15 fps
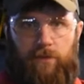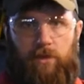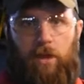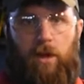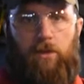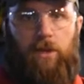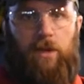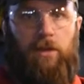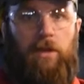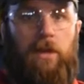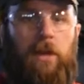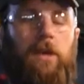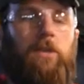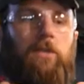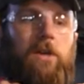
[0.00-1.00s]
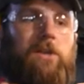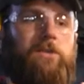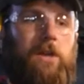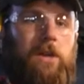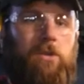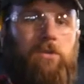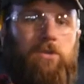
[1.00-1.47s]
of clothing, things
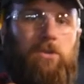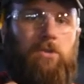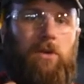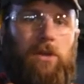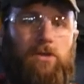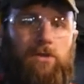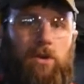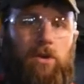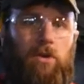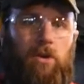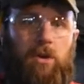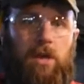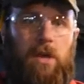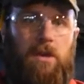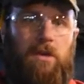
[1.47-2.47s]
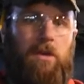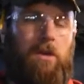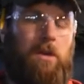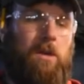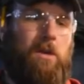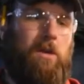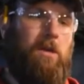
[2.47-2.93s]
like strings in a hoodie,
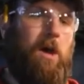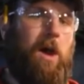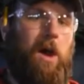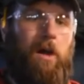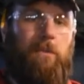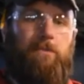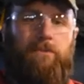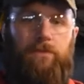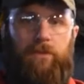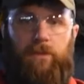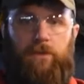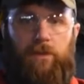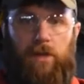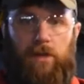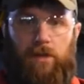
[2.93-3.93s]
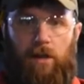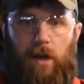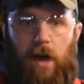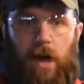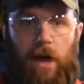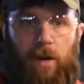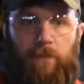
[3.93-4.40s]
uh, thing,
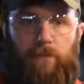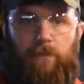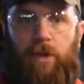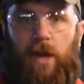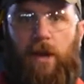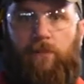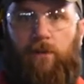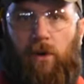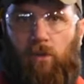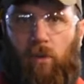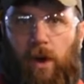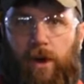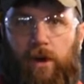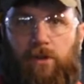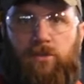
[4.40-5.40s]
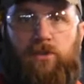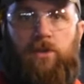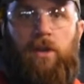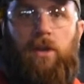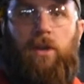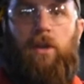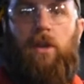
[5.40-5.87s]
um, headphone wires,
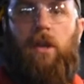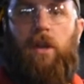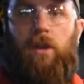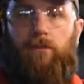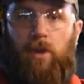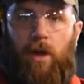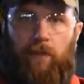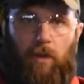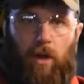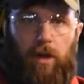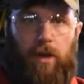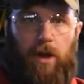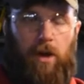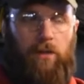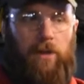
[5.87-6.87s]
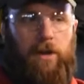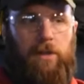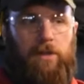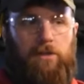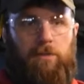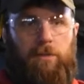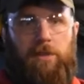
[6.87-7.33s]
and if you have long hair that
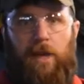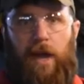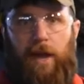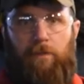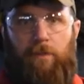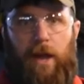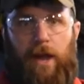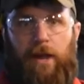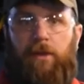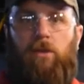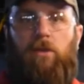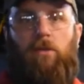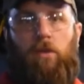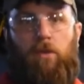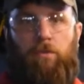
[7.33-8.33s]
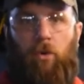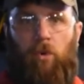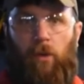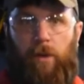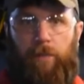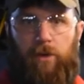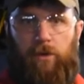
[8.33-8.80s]
needs to be tied back or
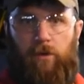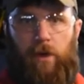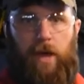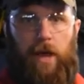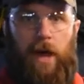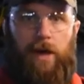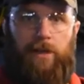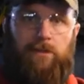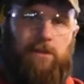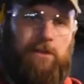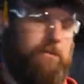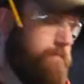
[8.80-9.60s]
pulled up into a hat.